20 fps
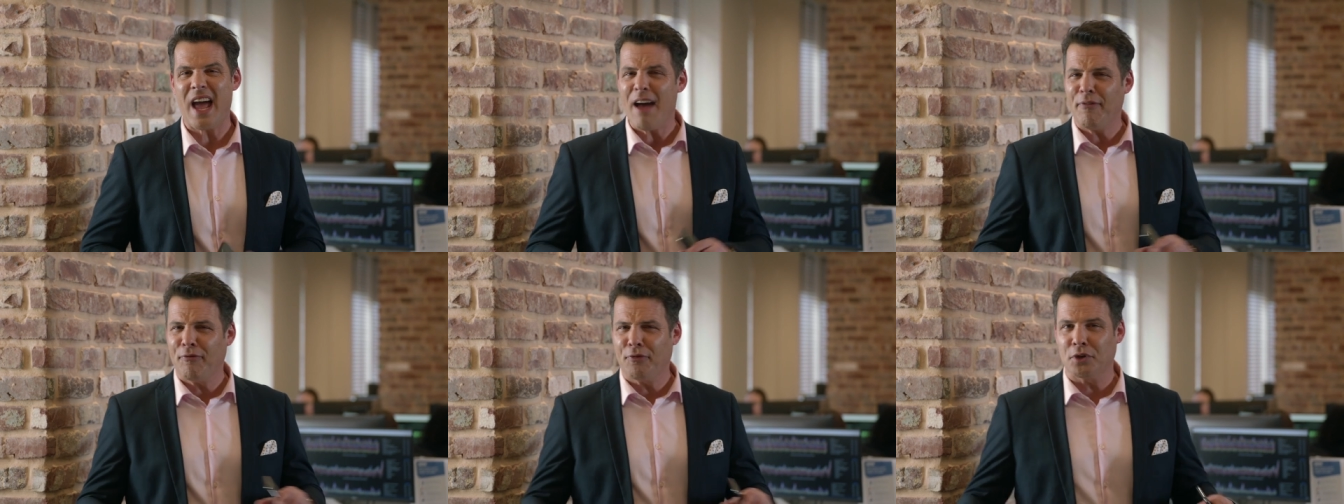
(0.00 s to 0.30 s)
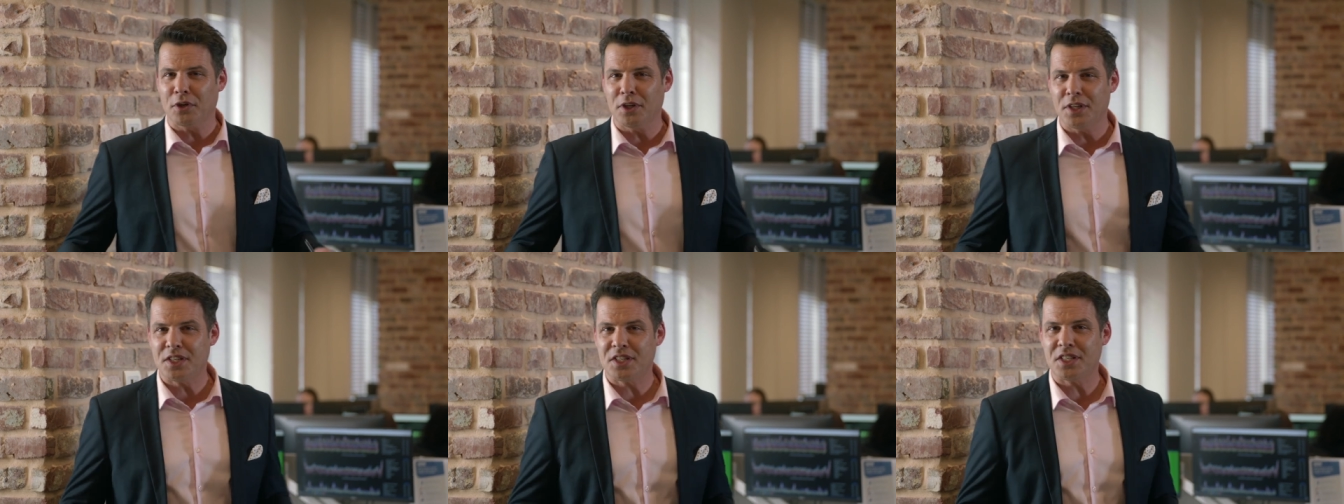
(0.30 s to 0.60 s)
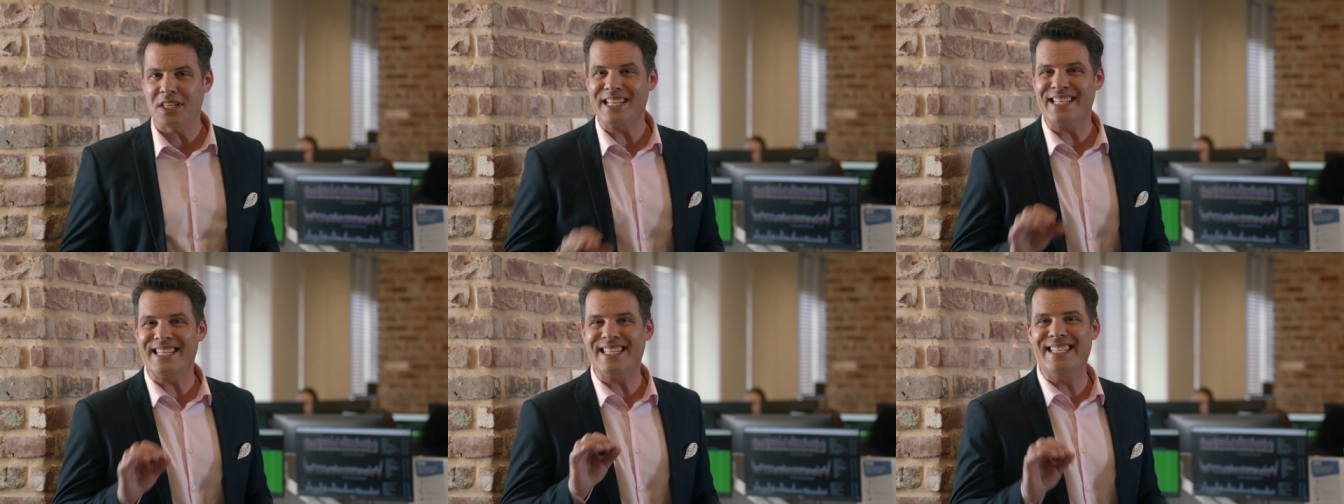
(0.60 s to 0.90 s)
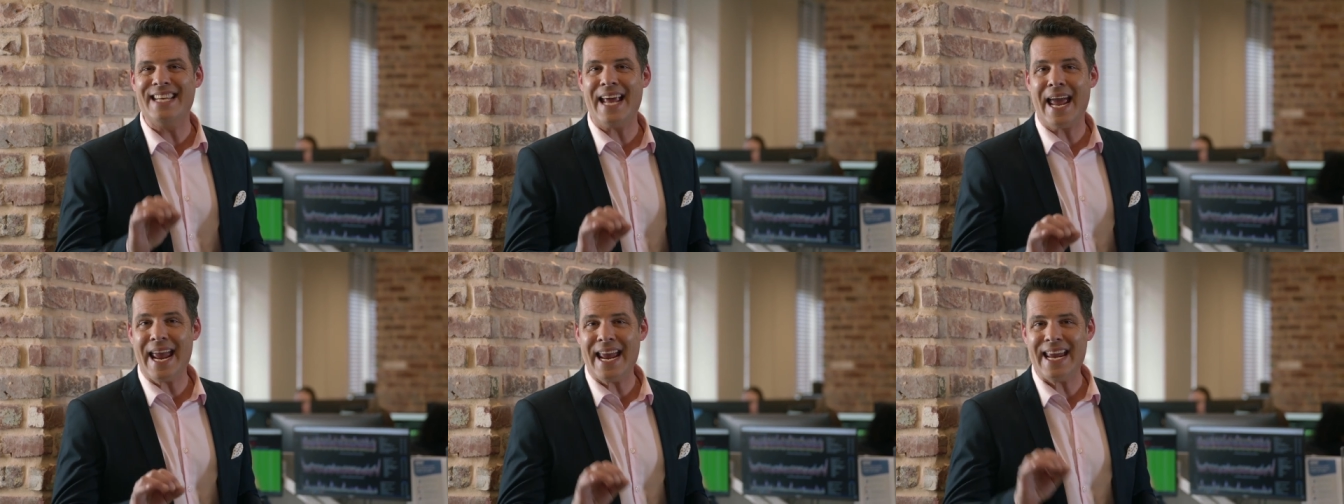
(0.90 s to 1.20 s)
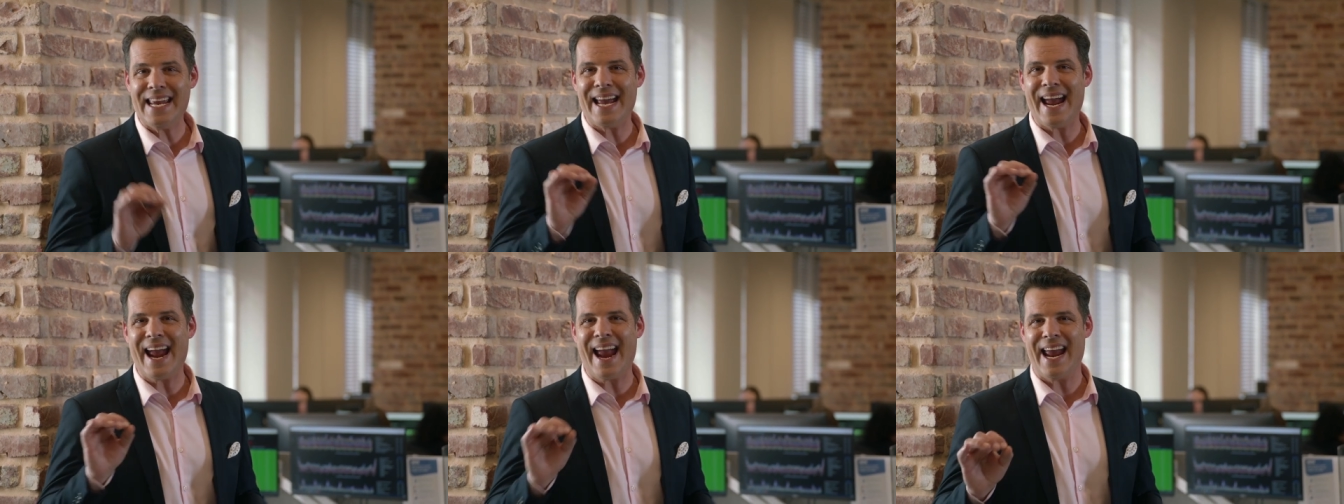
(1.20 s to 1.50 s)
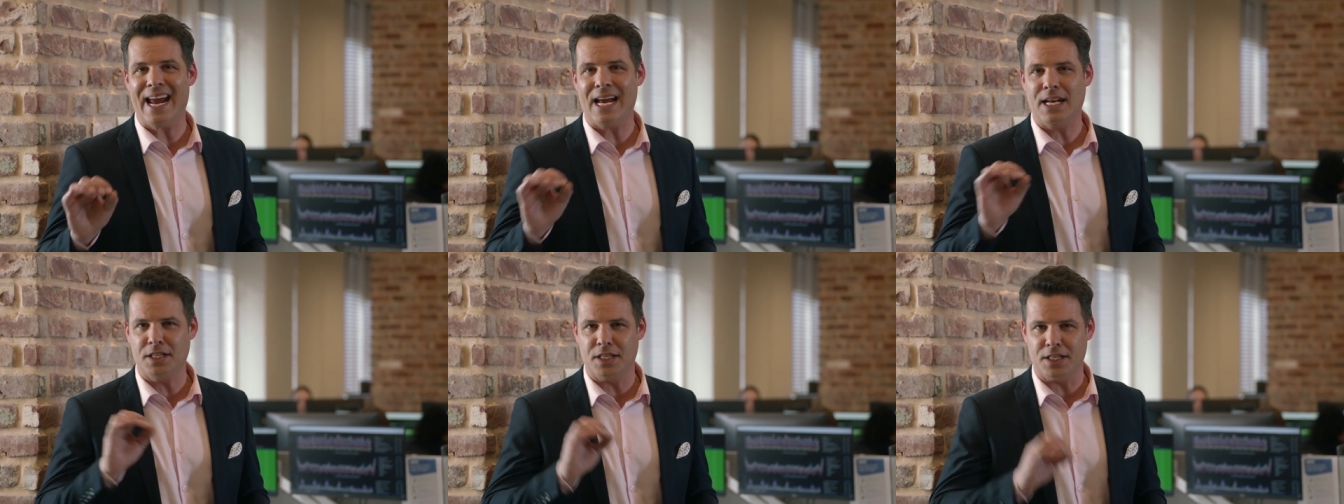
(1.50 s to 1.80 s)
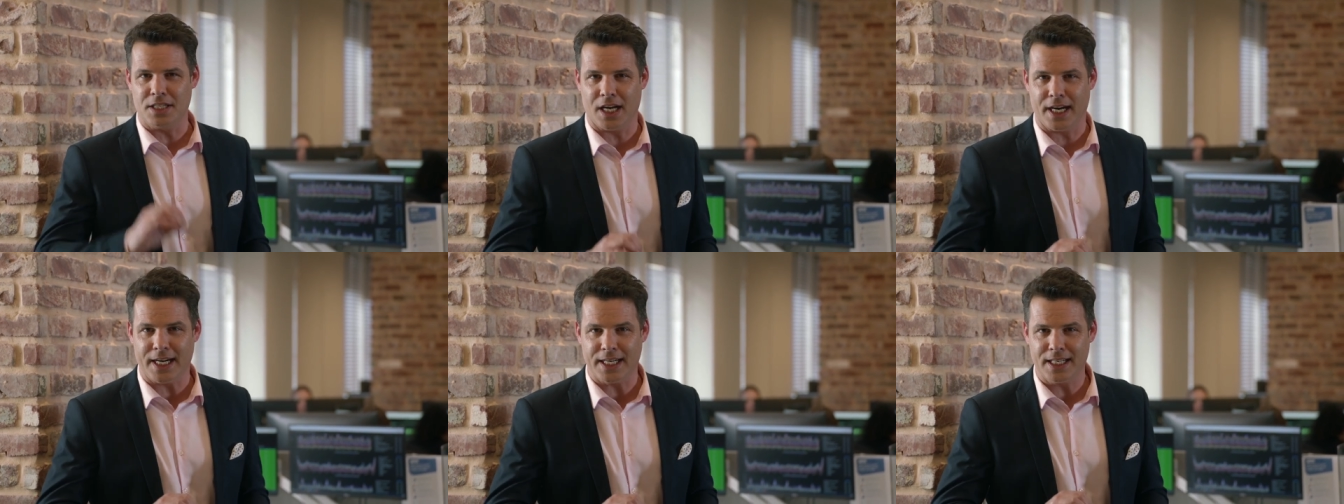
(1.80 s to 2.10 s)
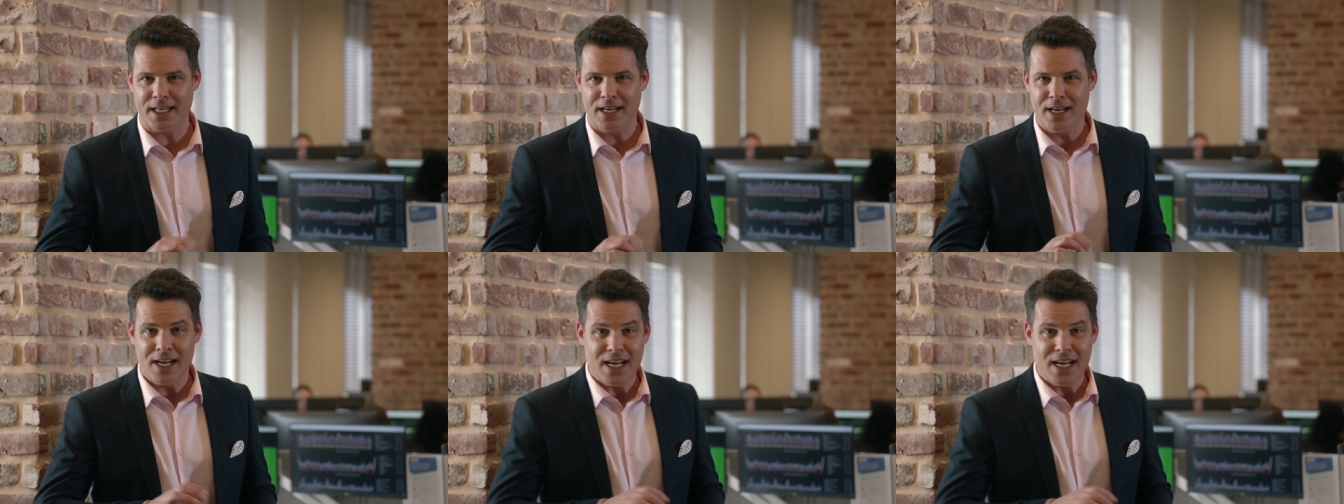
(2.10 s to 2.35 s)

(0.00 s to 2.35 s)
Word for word: effortless day and night.